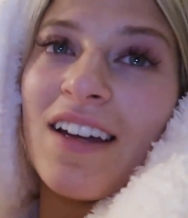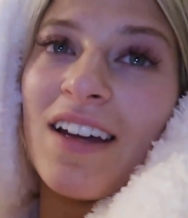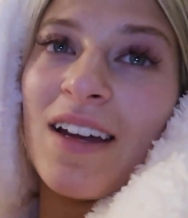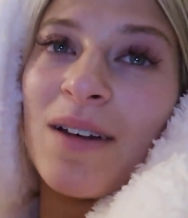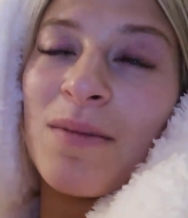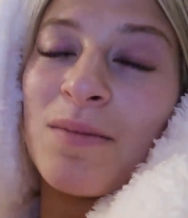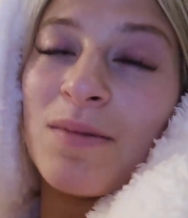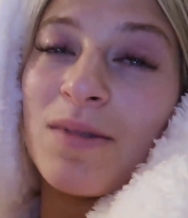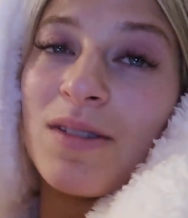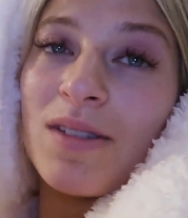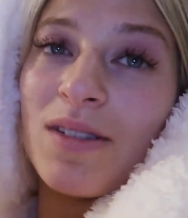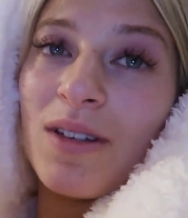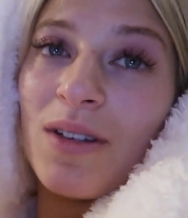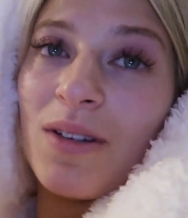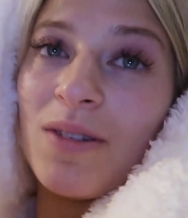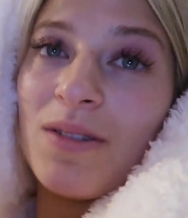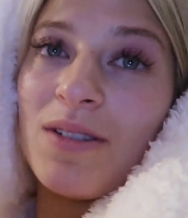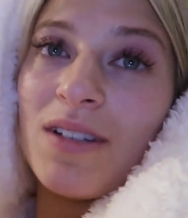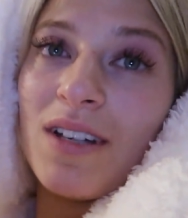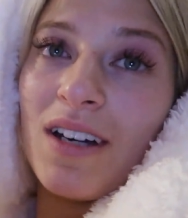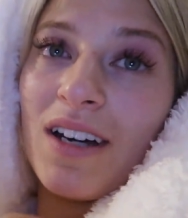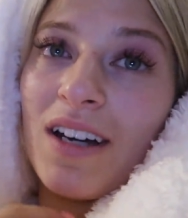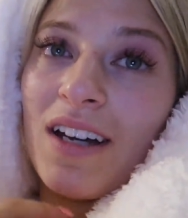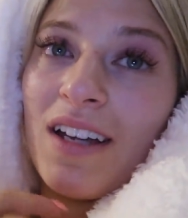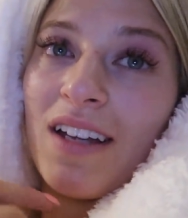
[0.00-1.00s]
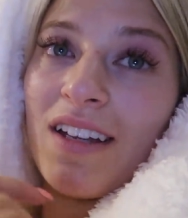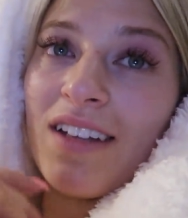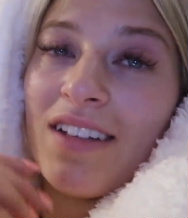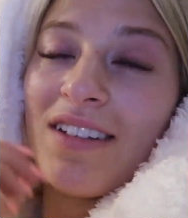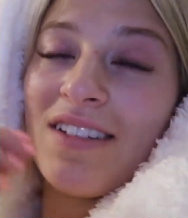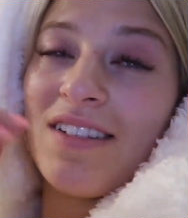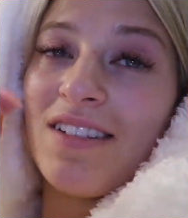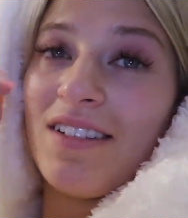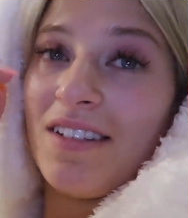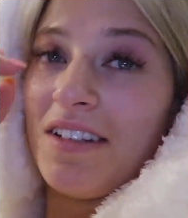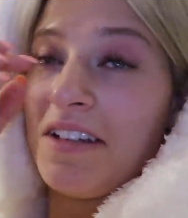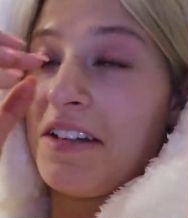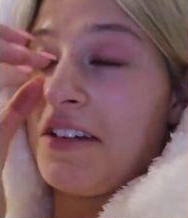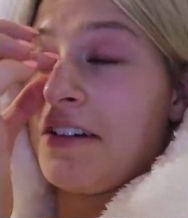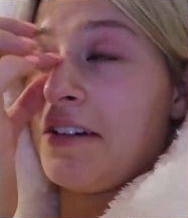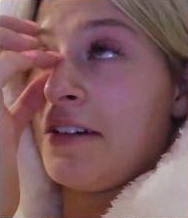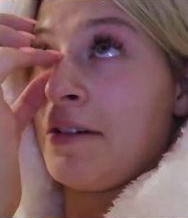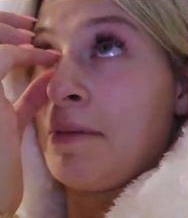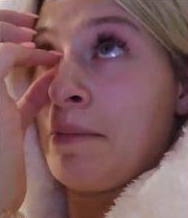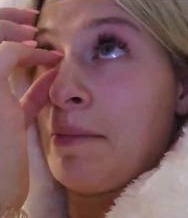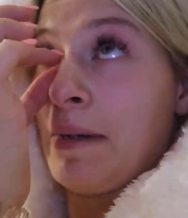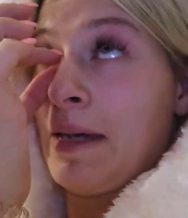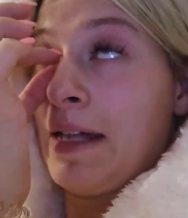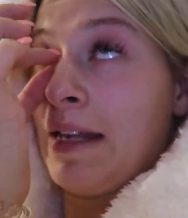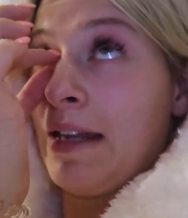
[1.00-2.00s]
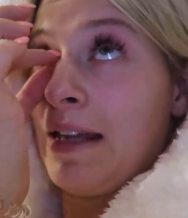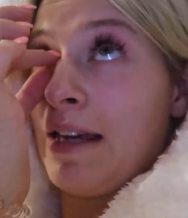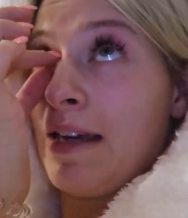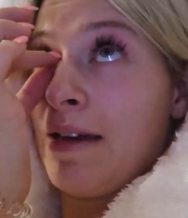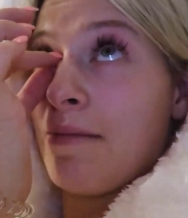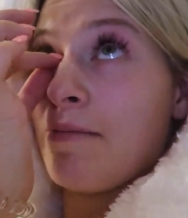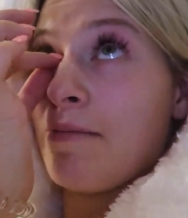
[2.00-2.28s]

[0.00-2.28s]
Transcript: am so tired. I can't barely